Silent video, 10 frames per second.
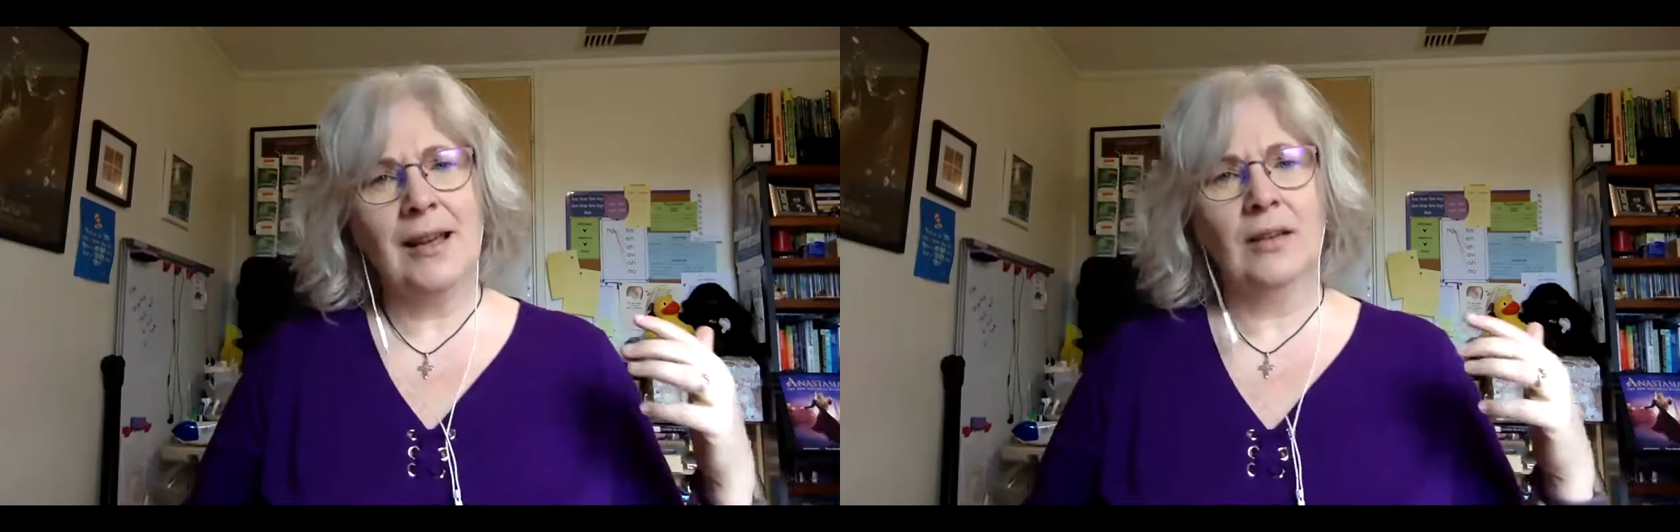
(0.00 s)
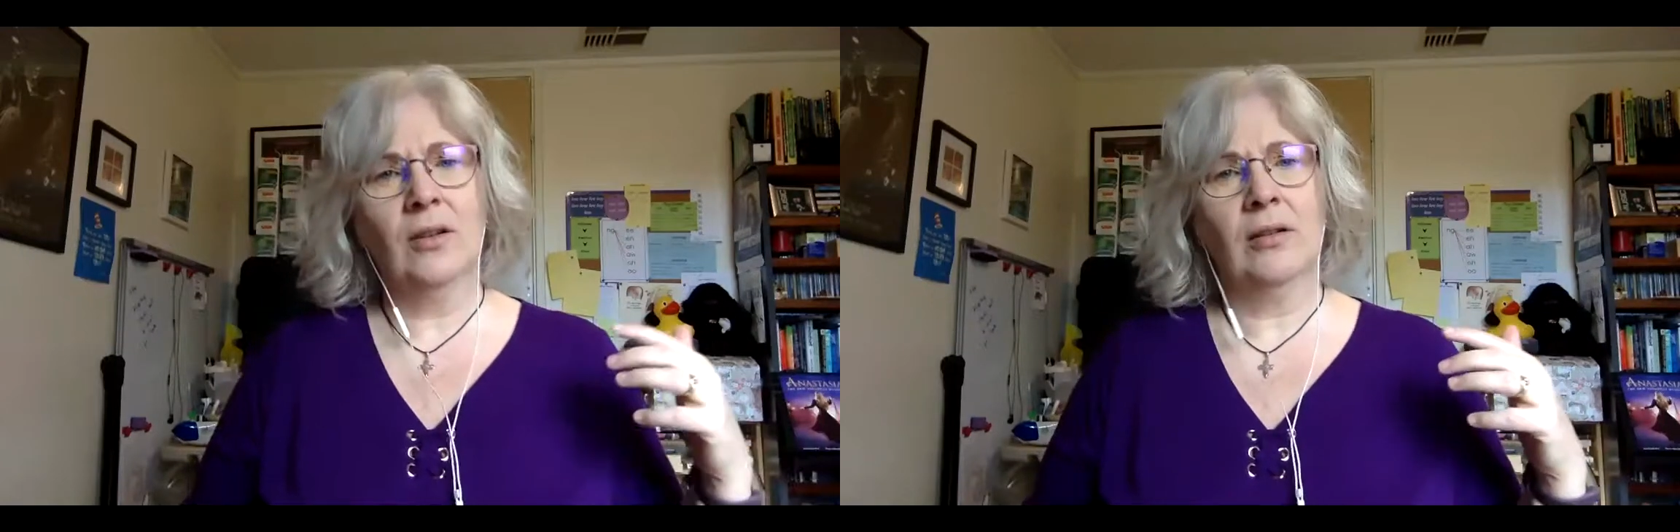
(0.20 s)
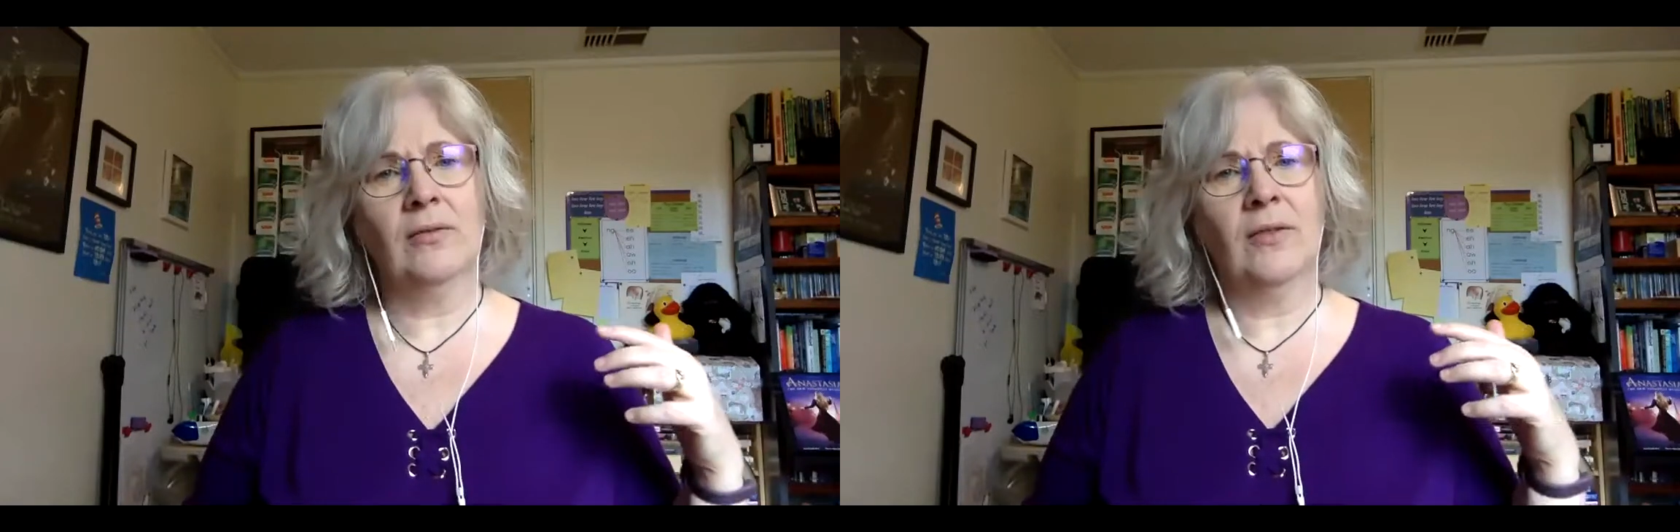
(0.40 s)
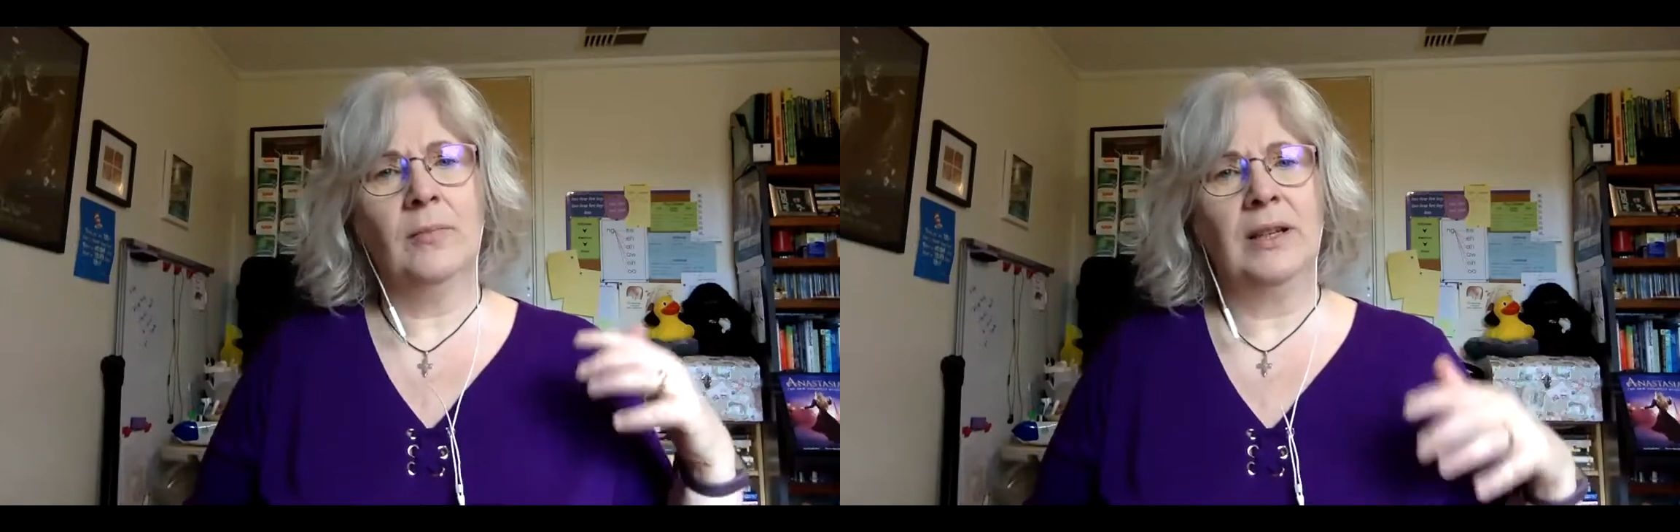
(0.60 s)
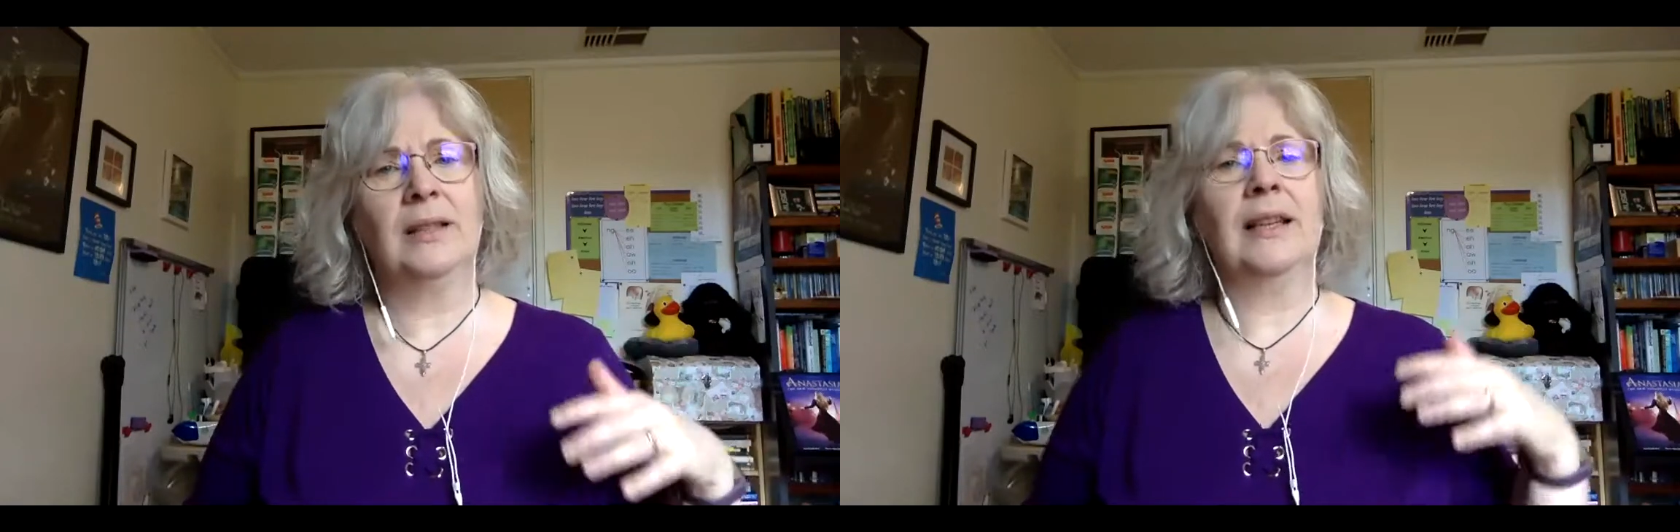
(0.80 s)
and a lot of
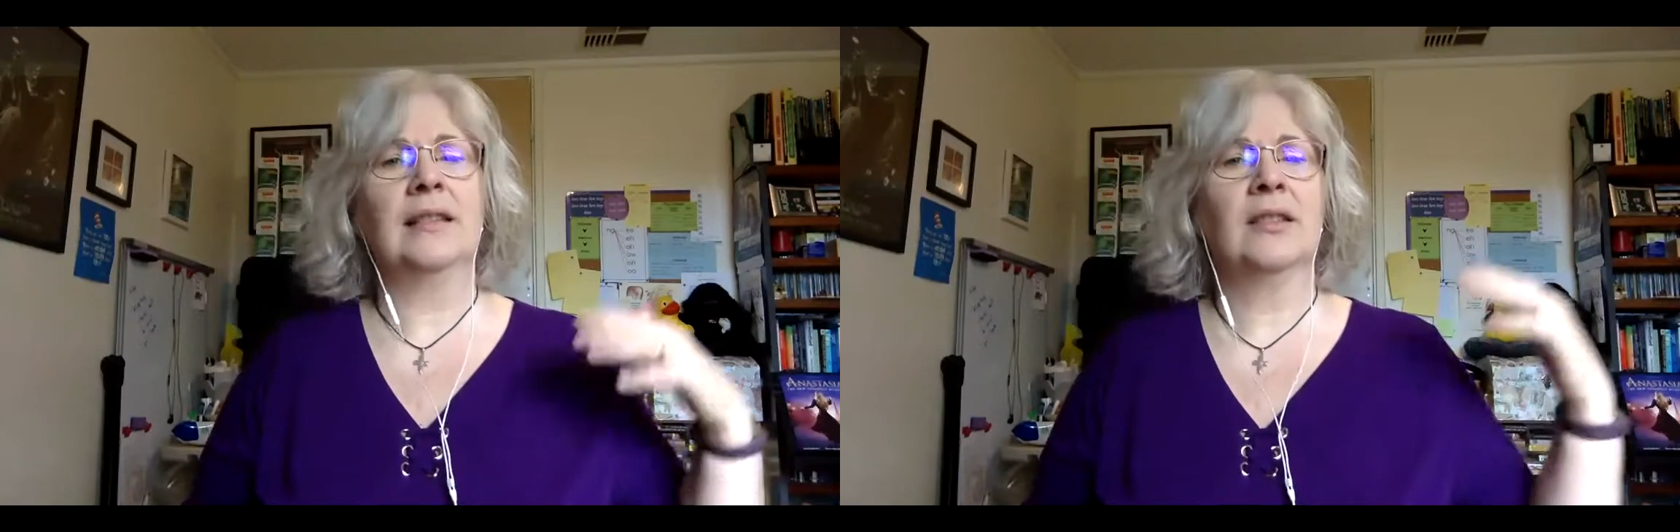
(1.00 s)
ability